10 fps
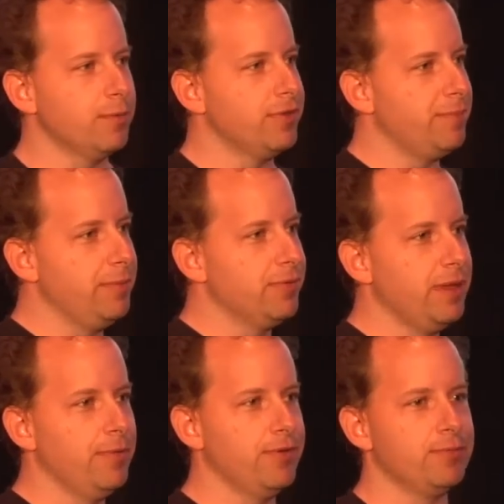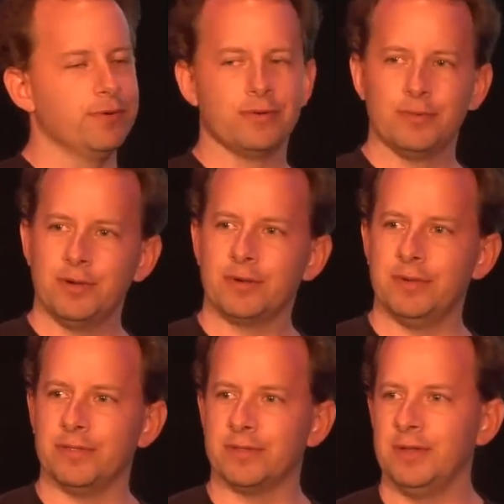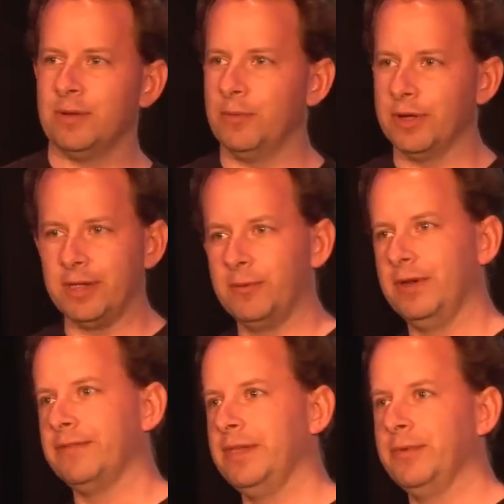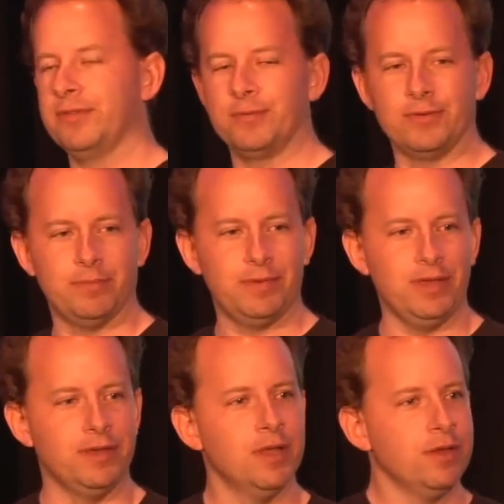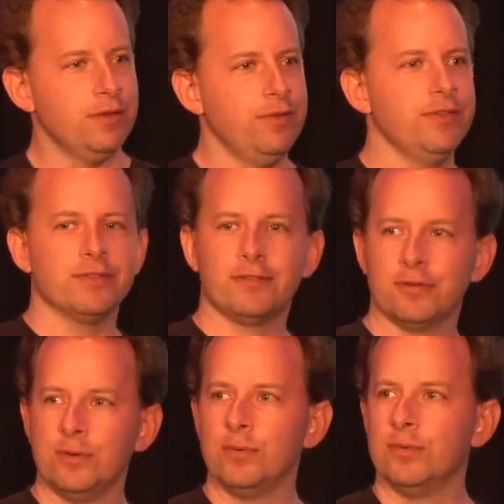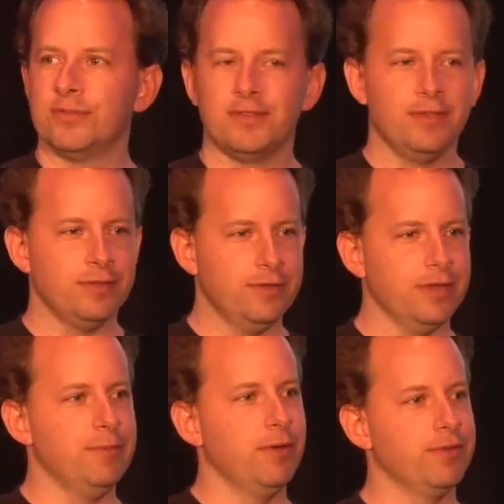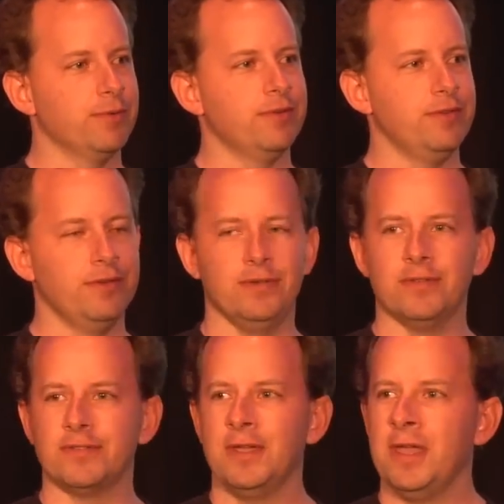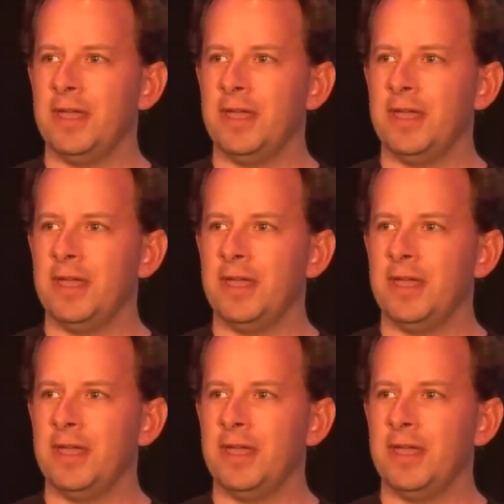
with the people they most want to work with, working wherever they most want to be, using the tools that they most want to use.